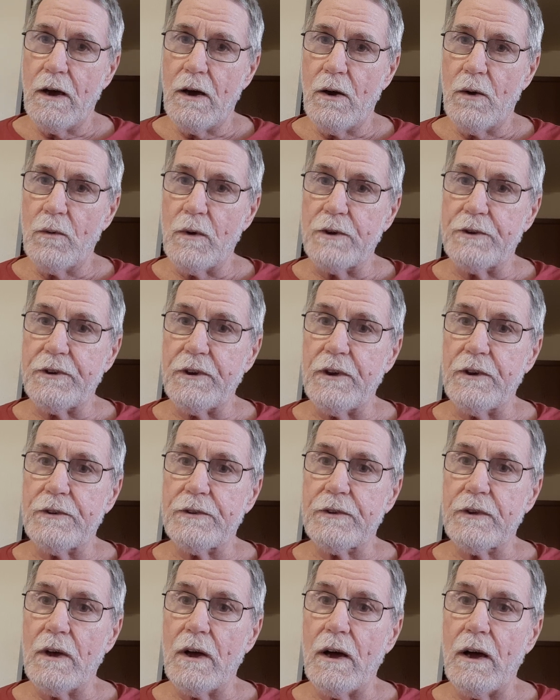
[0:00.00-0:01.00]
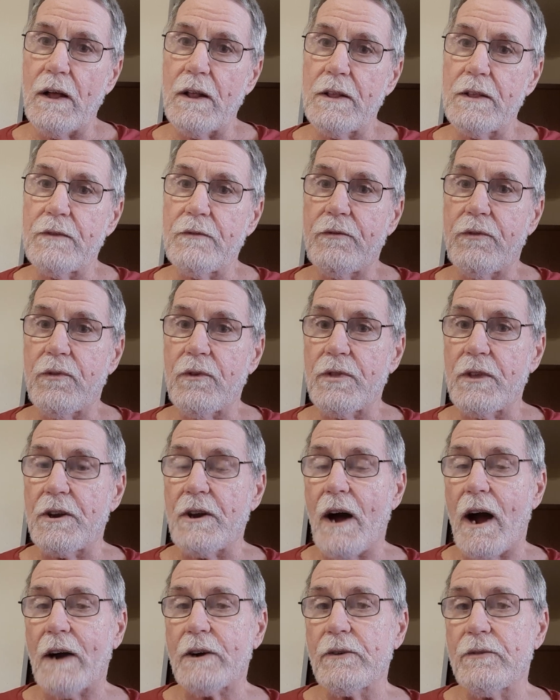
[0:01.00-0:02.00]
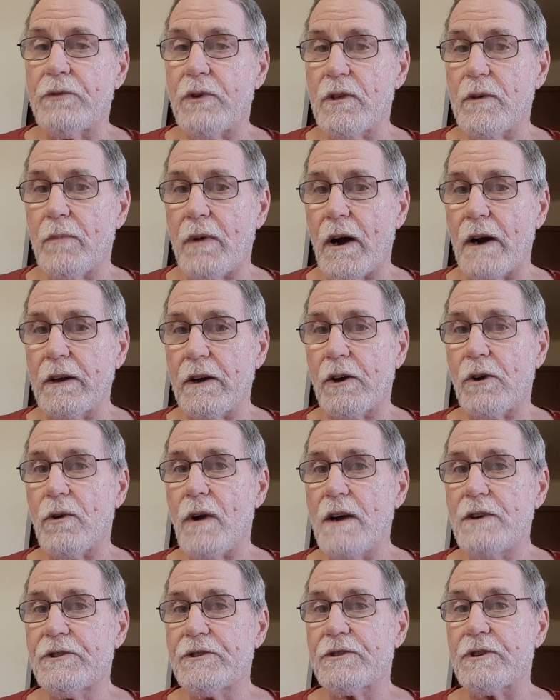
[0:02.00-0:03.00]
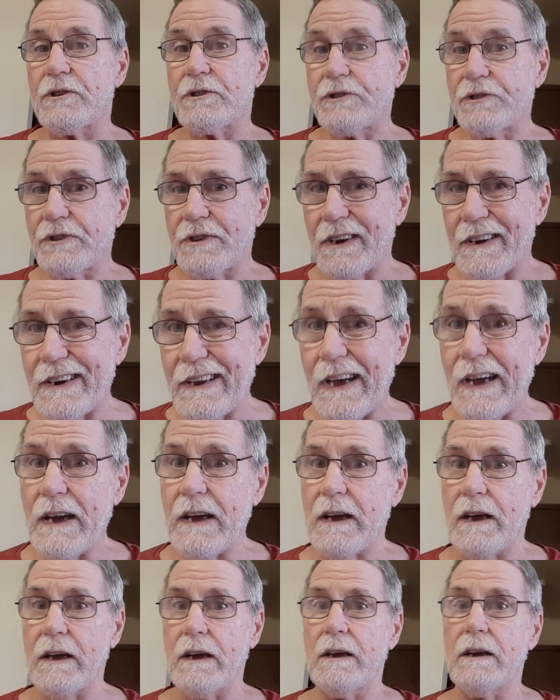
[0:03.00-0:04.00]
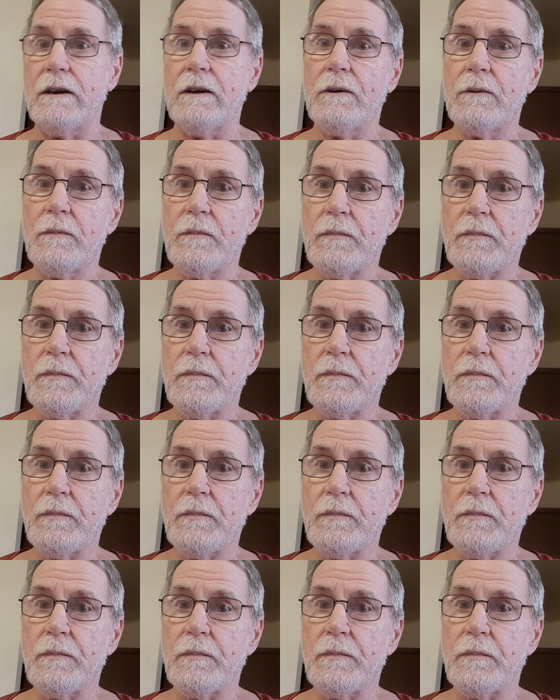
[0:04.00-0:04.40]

which is uh, the doctrine for the body of Christ Church today,